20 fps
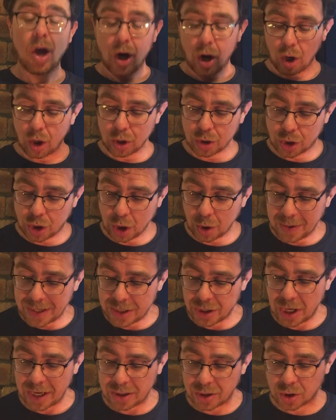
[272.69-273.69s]
or
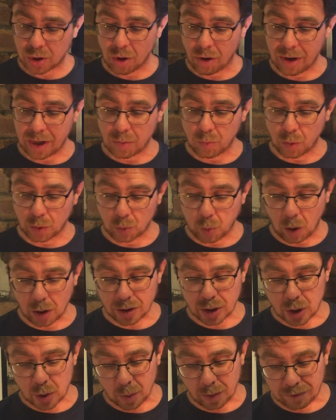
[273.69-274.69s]
Jewish historian would
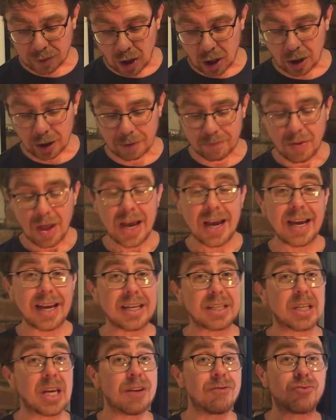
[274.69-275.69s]
want to have done
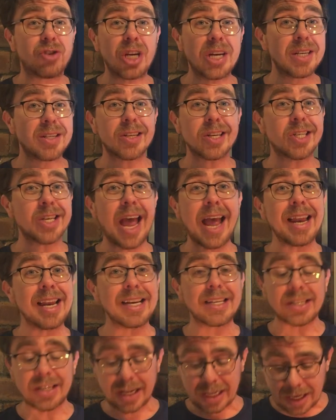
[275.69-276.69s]
is give Jesus
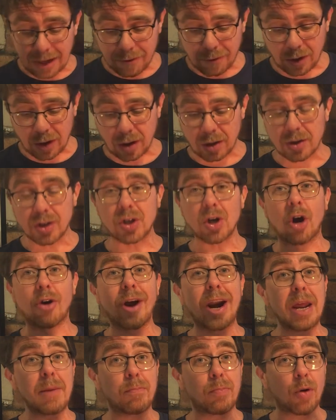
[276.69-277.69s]
any significance or
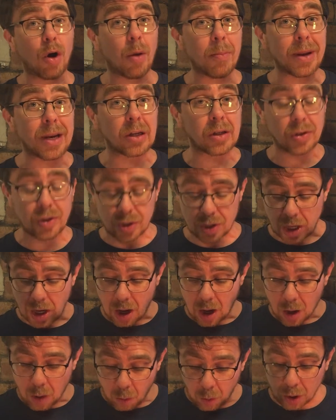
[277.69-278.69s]
any prominence
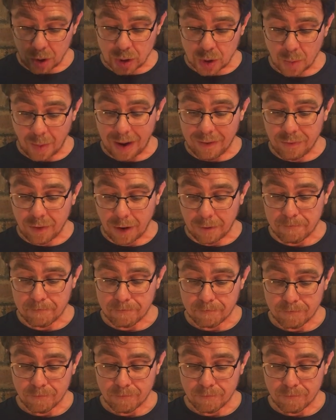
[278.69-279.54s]
whatsoever.